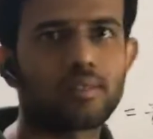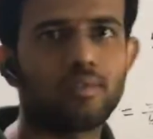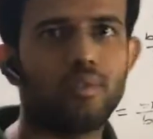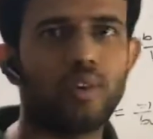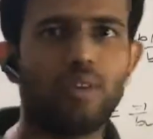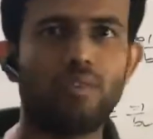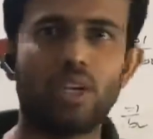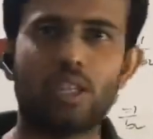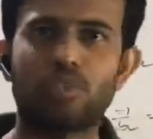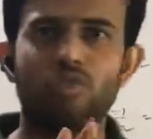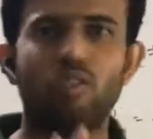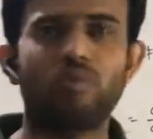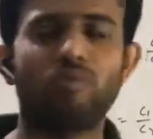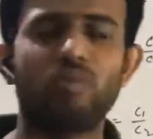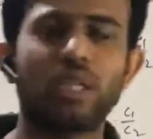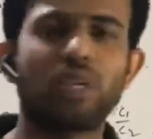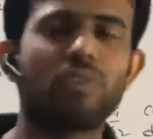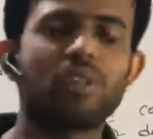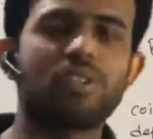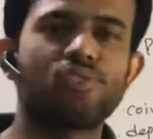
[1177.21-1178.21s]
5x
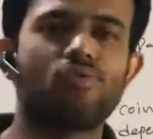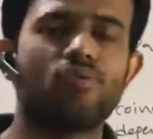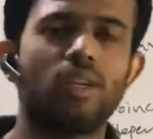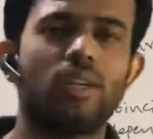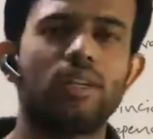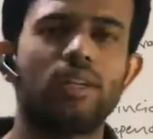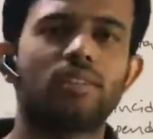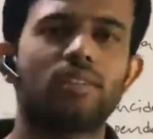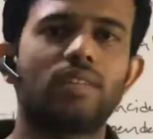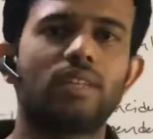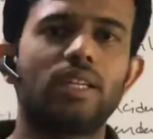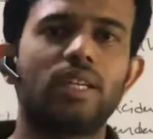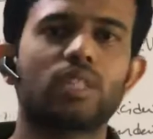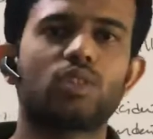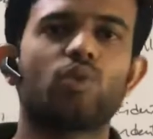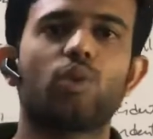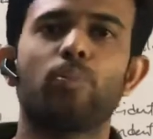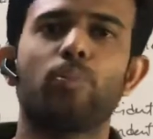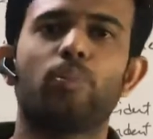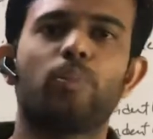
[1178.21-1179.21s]
from equation 1 and
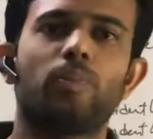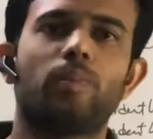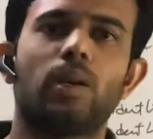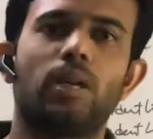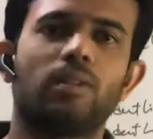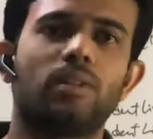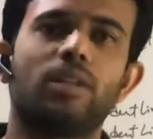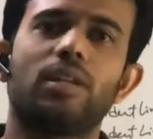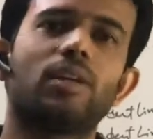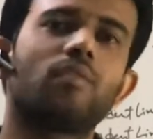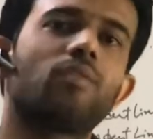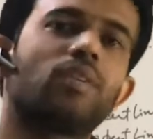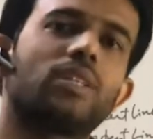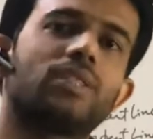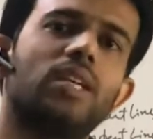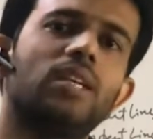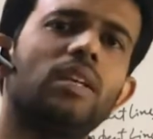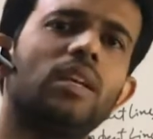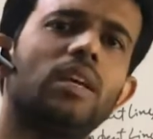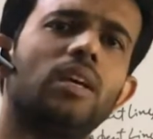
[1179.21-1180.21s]
3x from other
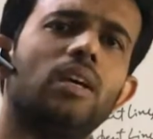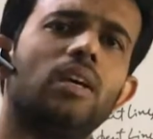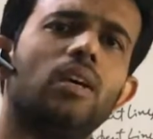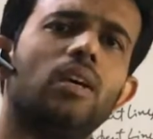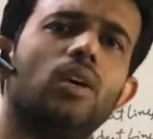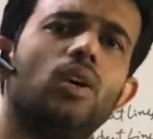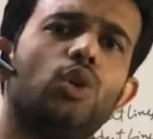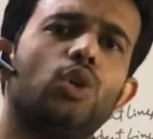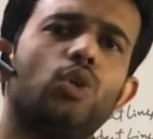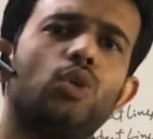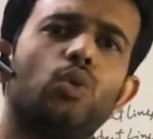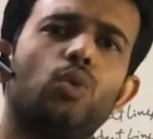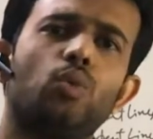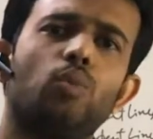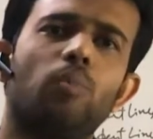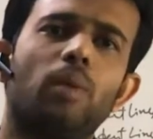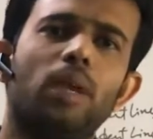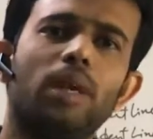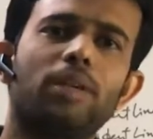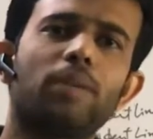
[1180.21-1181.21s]
equation.
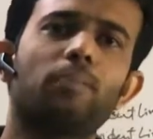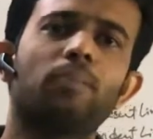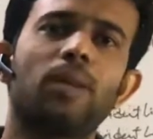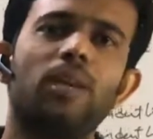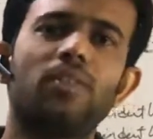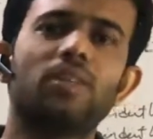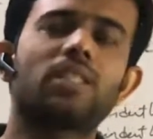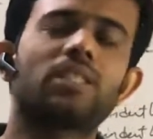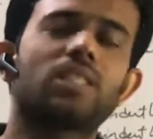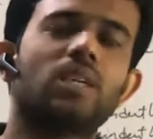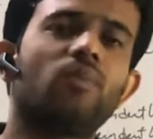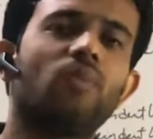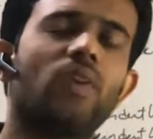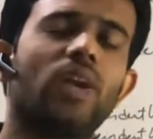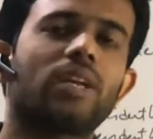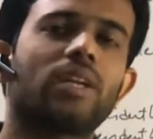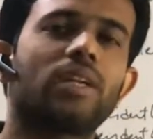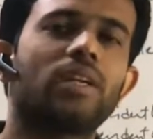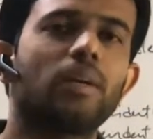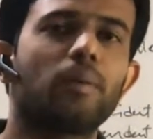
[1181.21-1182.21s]
You multiply with some
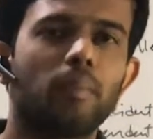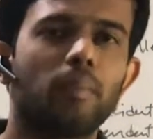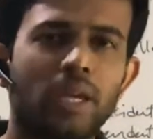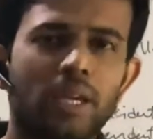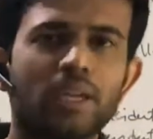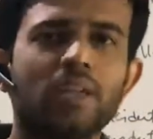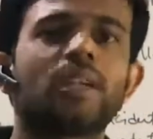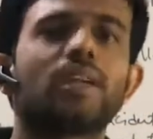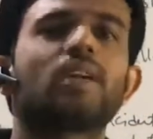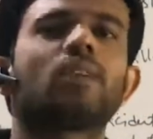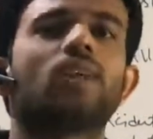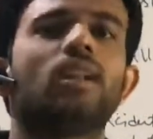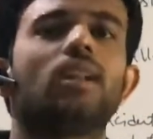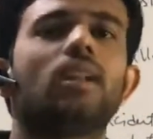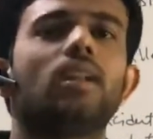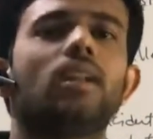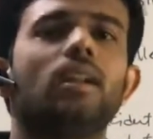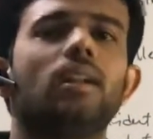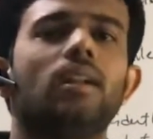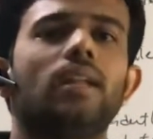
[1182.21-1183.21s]
factor and make it equal,
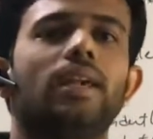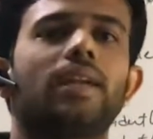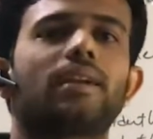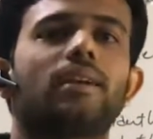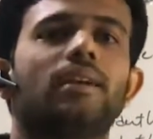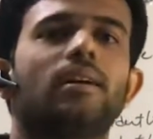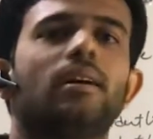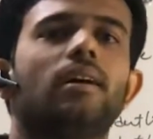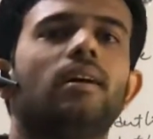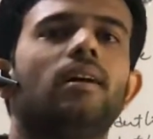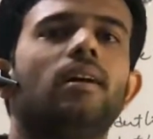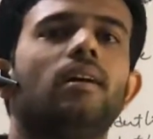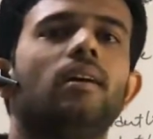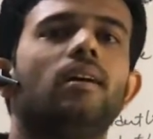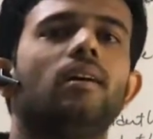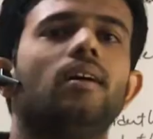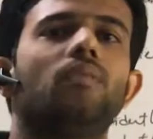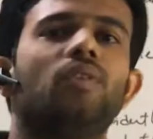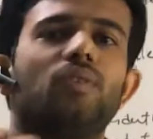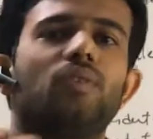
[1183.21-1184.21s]
like
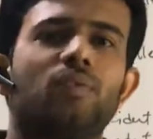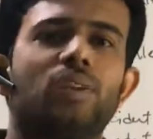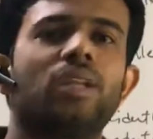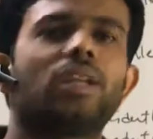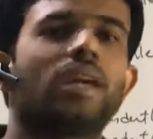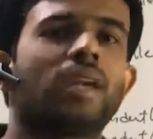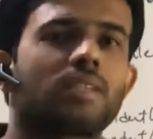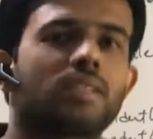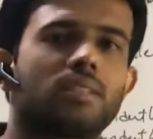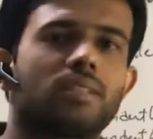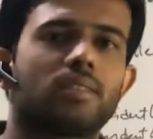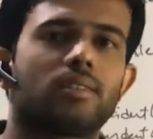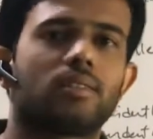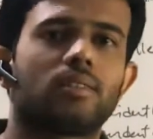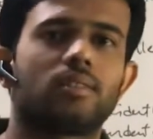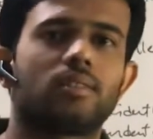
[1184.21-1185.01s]
15x.